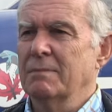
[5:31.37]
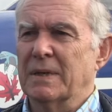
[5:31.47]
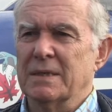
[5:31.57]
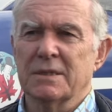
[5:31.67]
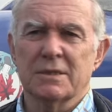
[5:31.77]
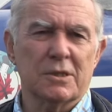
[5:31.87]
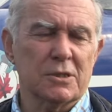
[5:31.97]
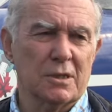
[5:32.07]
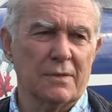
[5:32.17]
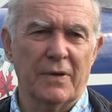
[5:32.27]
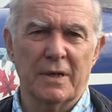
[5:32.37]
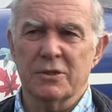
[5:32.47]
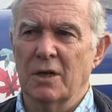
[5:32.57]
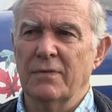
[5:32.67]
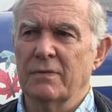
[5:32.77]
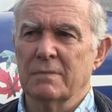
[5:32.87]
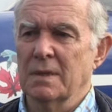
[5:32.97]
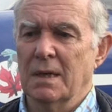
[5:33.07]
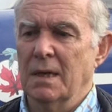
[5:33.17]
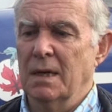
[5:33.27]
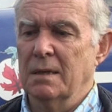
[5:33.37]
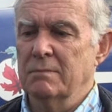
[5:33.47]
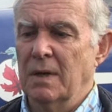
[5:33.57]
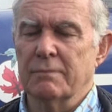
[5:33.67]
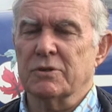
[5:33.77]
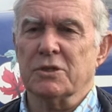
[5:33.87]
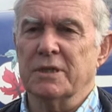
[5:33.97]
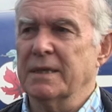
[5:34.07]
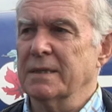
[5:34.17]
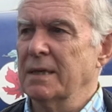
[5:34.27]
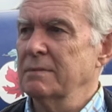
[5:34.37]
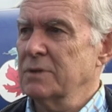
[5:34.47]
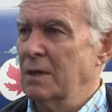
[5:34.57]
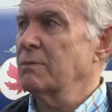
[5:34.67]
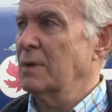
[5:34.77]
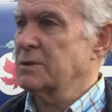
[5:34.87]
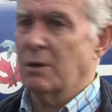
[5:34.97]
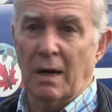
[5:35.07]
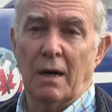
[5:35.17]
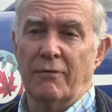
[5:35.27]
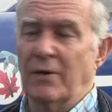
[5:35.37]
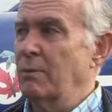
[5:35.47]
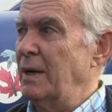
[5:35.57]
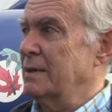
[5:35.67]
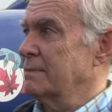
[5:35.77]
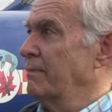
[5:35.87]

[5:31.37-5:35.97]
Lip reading: Because he's just got to finish off. I'm just sitting there. So off I went.